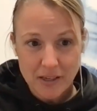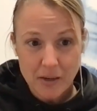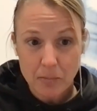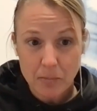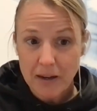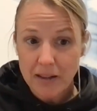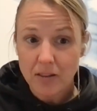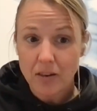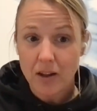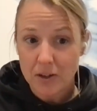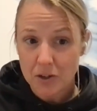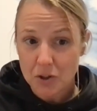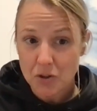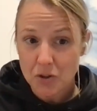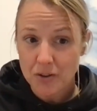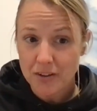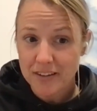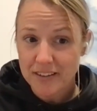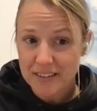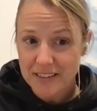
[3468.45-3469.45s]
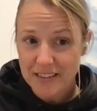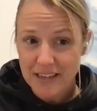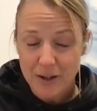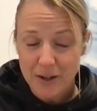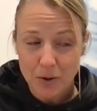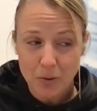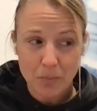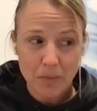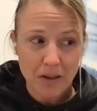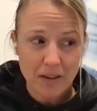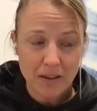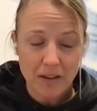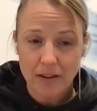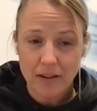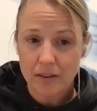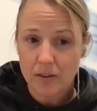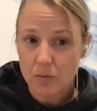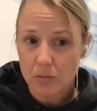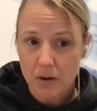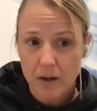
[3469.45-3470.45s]
And by luxuries, I don't mean
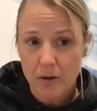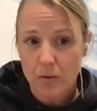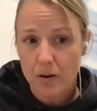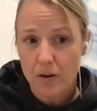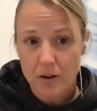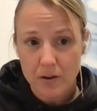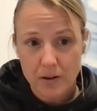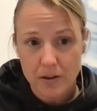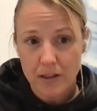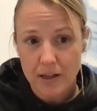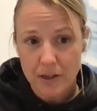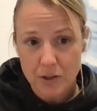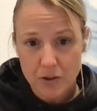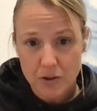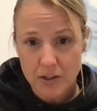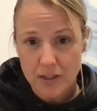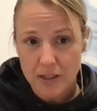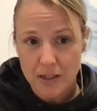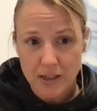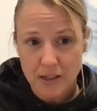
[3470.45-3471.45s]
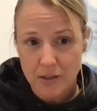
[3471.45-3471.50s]
like the running water and electricity,